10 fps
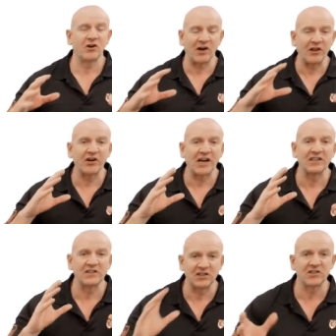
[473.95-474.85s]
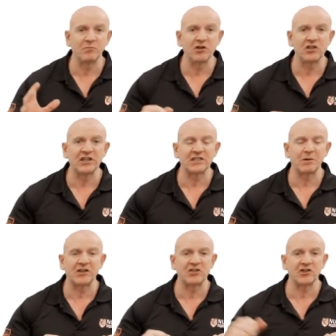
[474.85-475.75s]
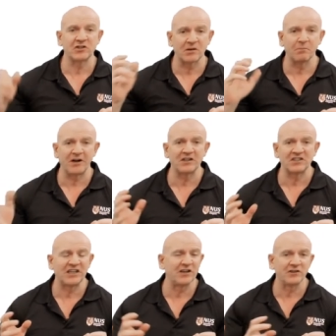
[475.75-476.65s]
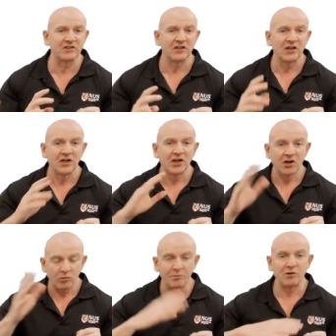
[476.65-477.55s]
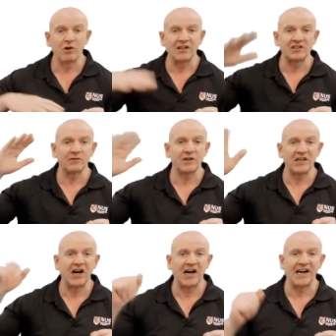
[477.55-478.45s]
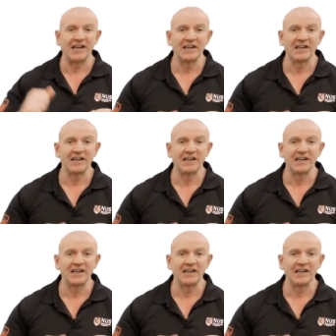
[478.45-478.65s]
or other kinds of distribution expenditures compared to sales will be relatively high,